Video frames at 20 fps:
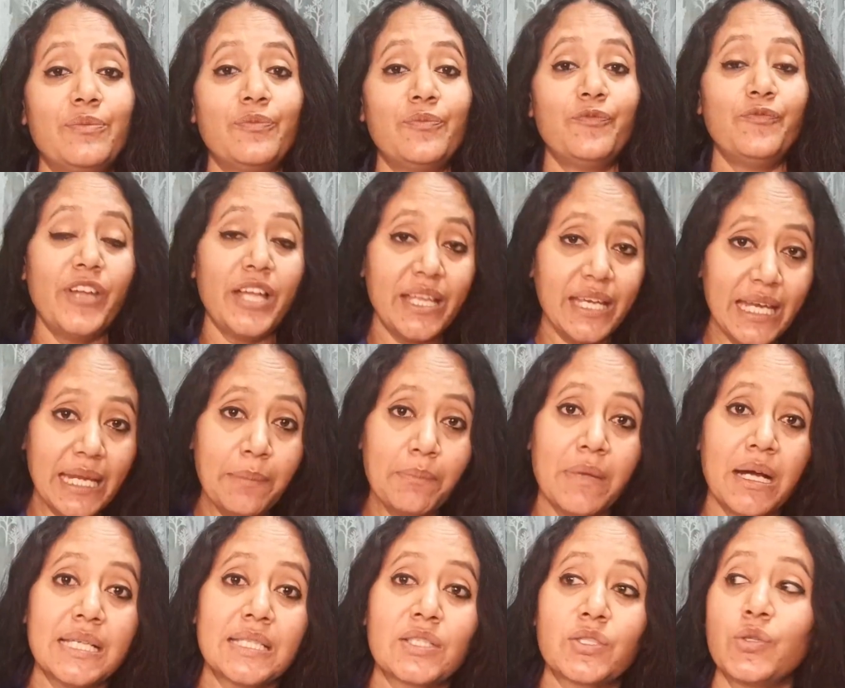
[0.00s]
very
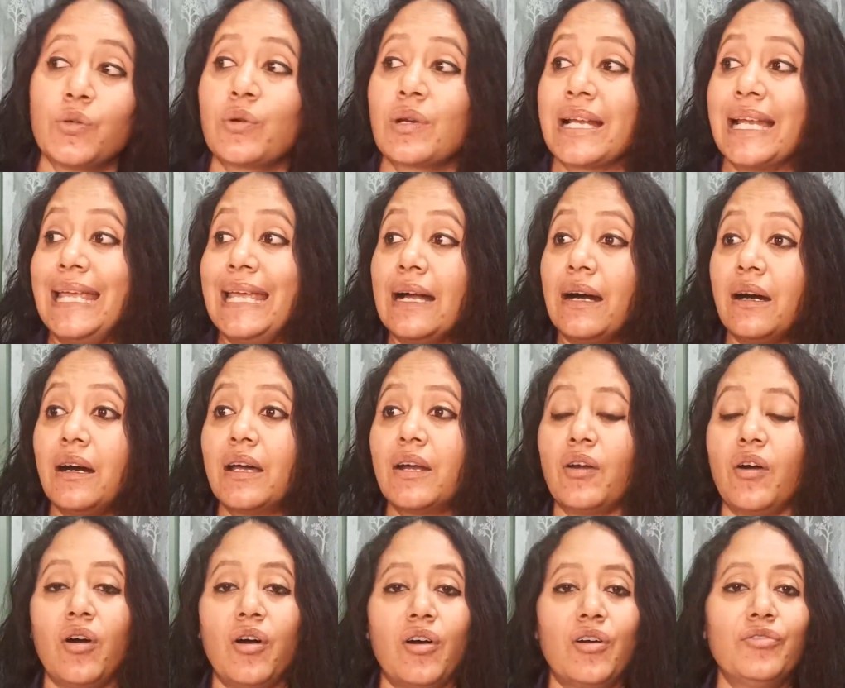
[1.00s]
must to
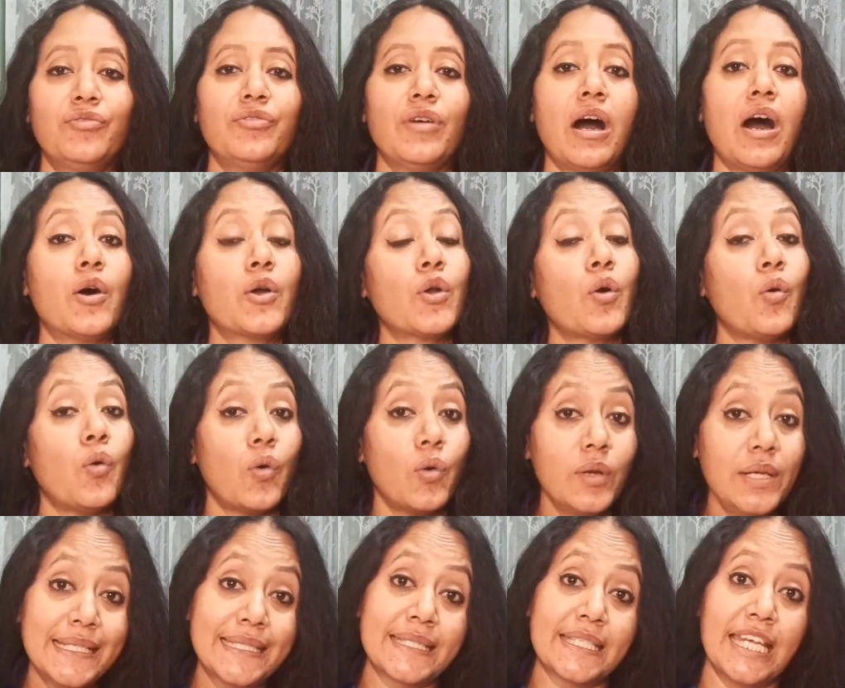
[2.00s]
clear off our
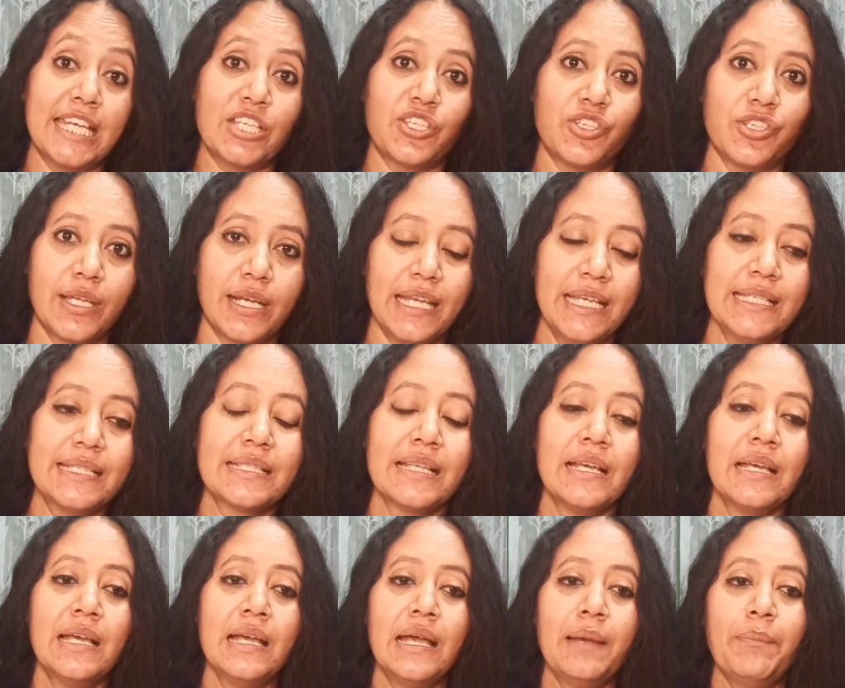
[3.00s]
old stationaries,
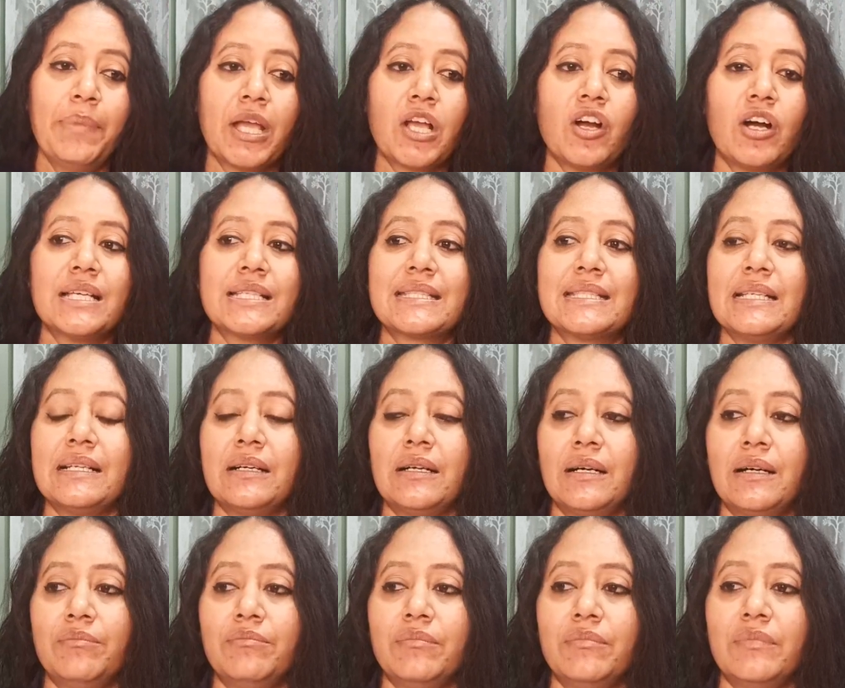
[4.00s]
because
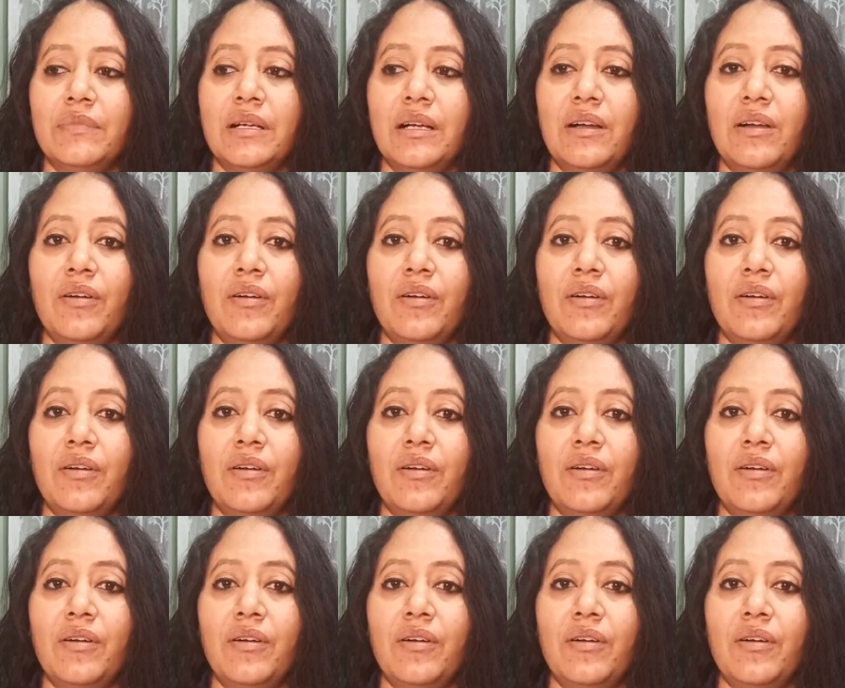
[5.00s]
I'm